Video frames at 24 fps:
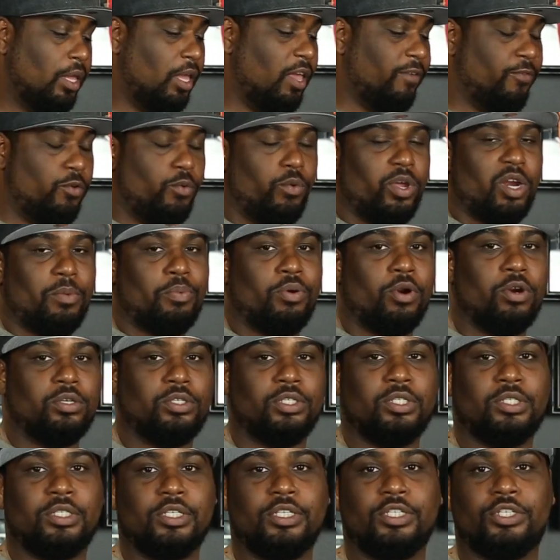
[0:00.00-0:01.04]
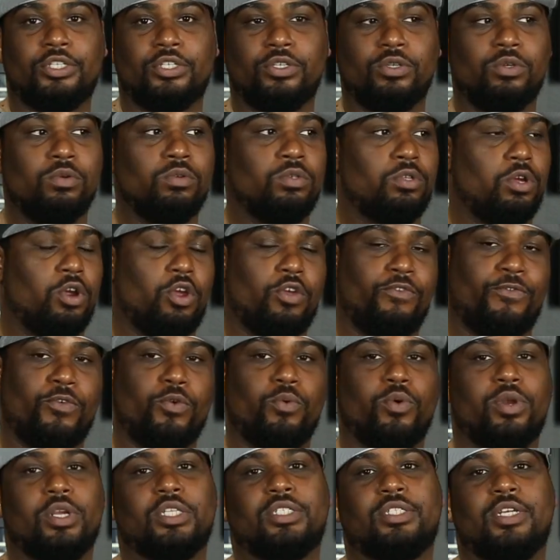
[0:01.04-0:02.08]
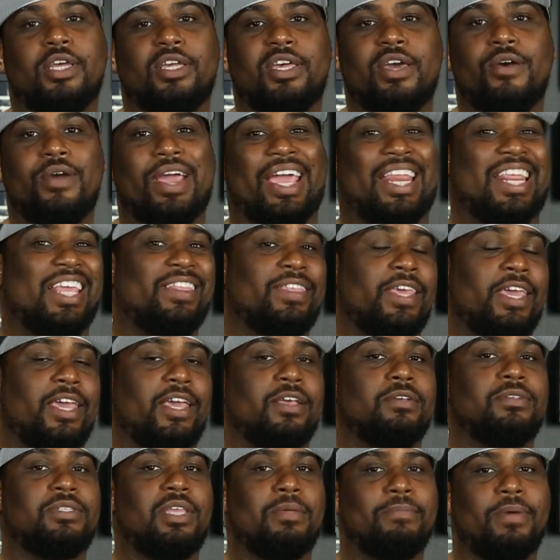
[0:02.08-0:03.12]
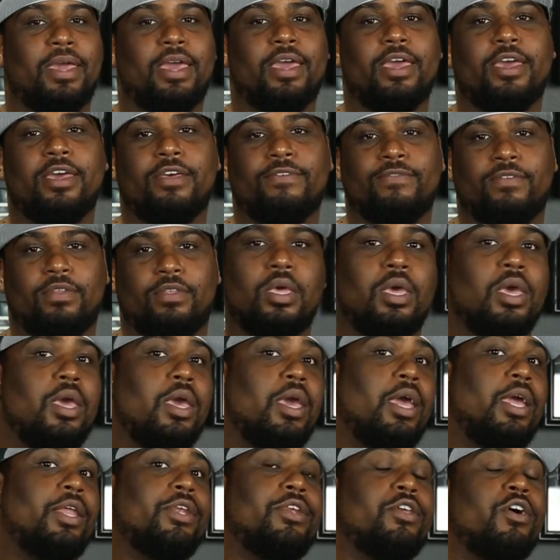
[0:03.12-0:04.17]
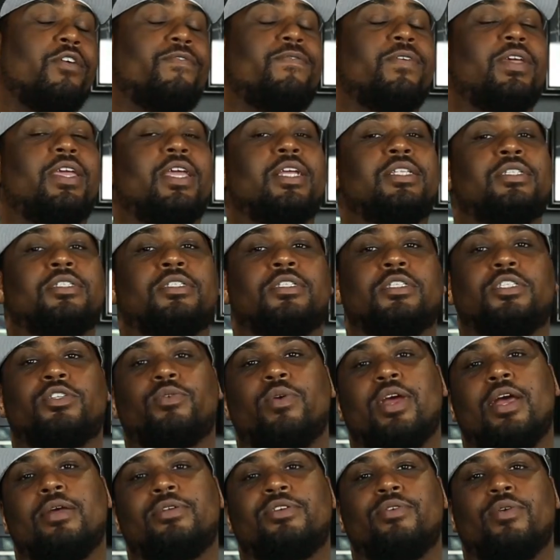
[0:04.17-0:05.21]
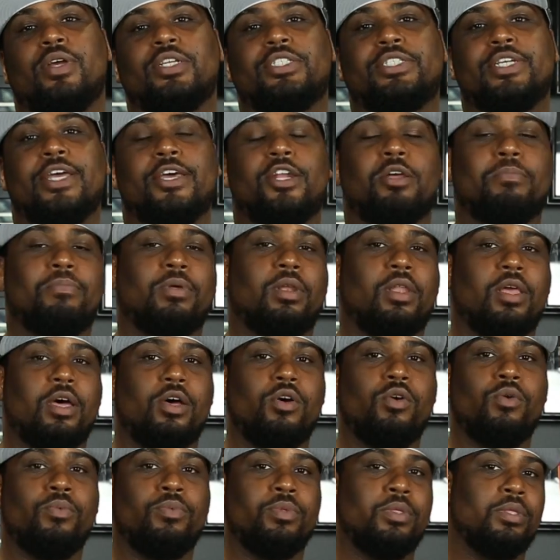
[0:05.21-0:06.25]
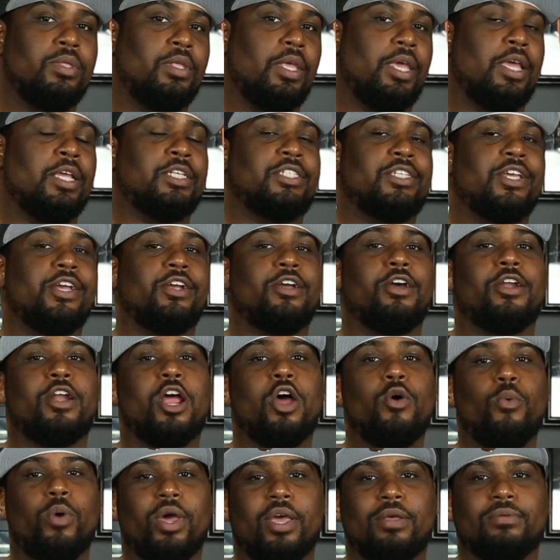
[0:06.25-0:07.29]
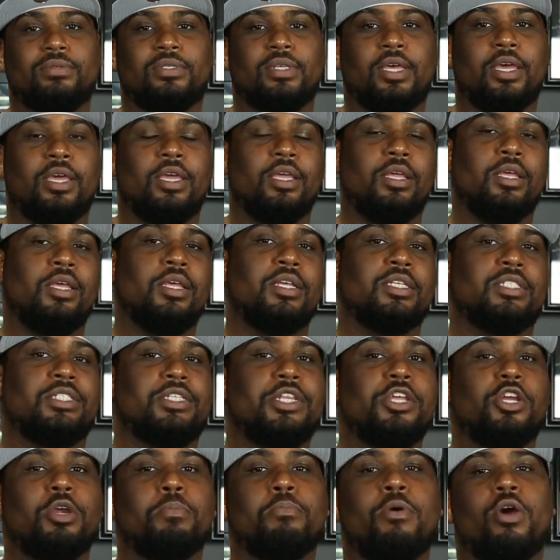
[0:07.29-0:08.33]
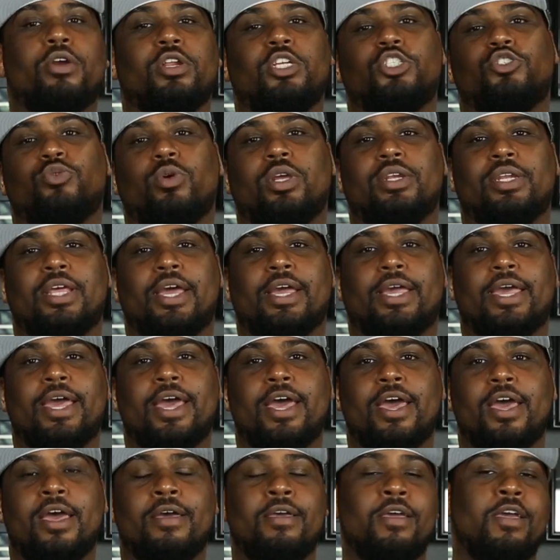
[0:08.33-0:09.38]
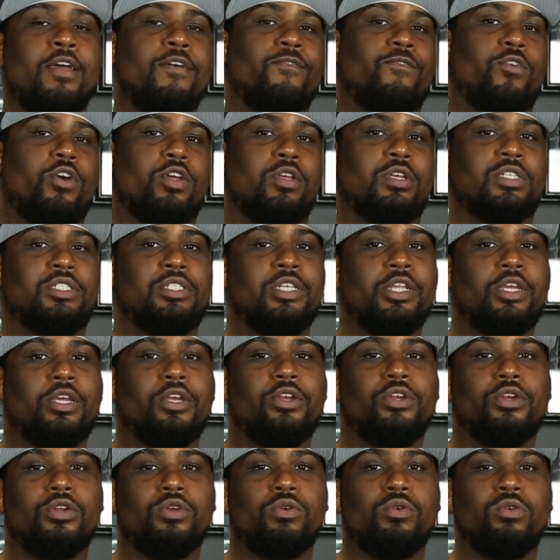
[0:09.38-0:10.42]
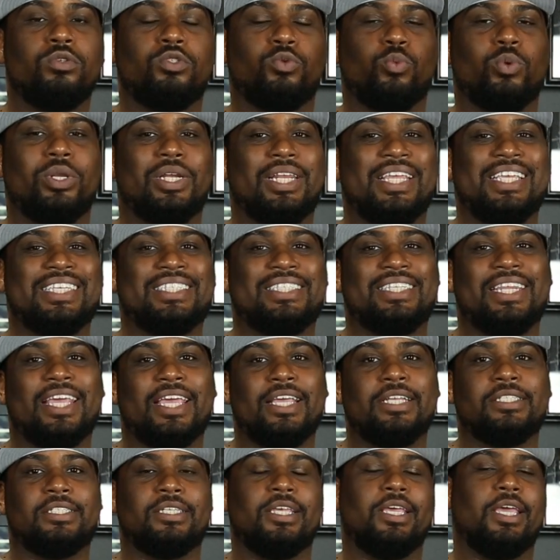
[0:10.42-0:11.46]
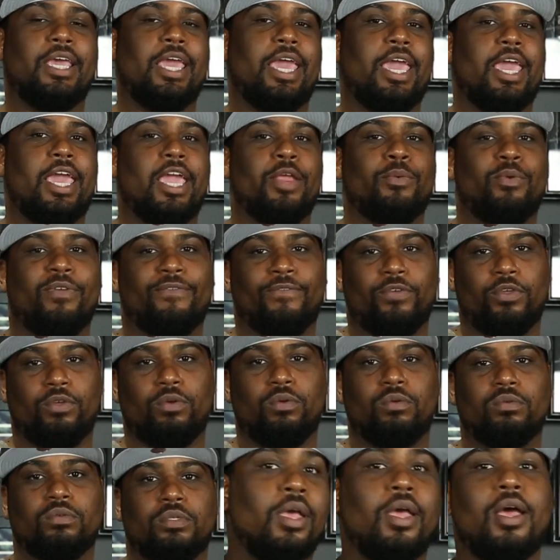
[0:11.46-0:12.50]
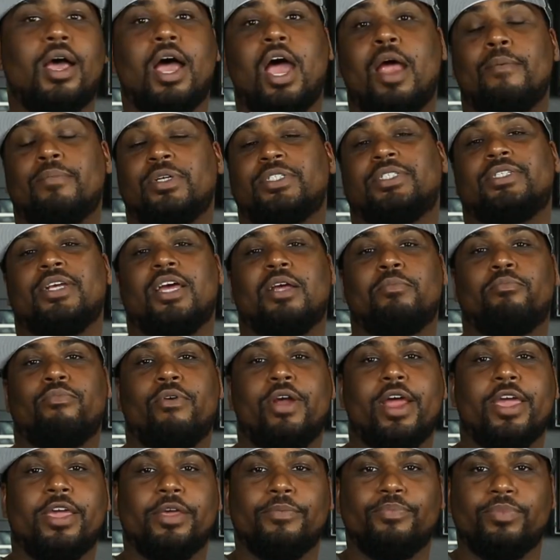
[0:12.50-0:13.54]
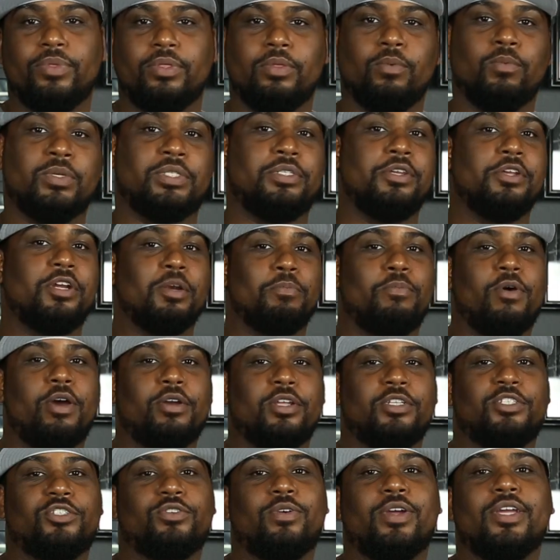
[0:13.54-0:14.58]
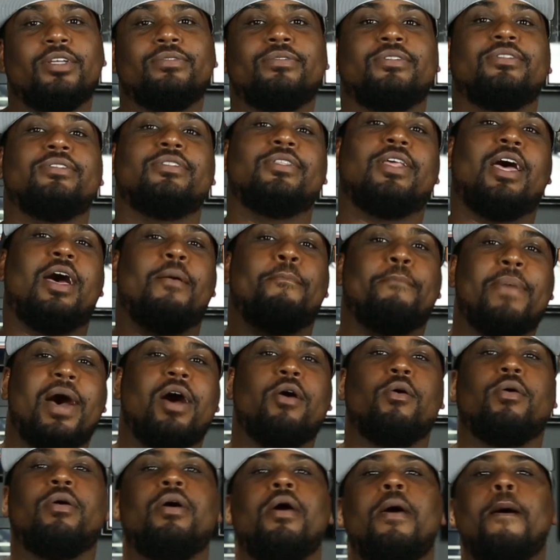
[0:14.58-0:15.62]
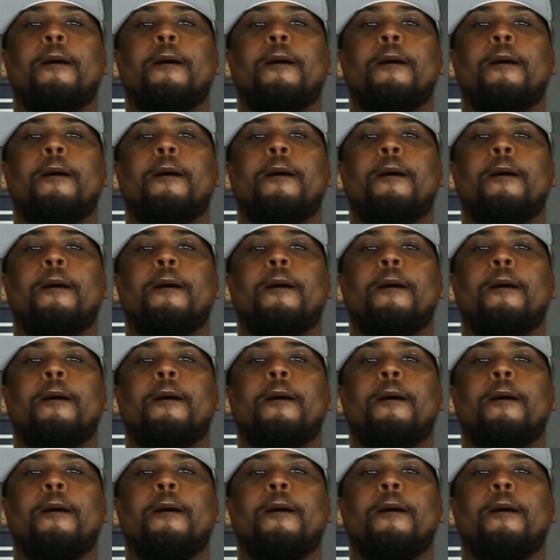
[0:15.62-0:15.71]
if you want to purchase these shoes or if you want to check out anything else they may have. And don't forget to subscribe to our channel below and check out our website, sneakerbardetroit.com, for your sneaker news, release dates, and reviews. I'm Rayshawn Bryant with Sneaker Bar Detroit. I'm out.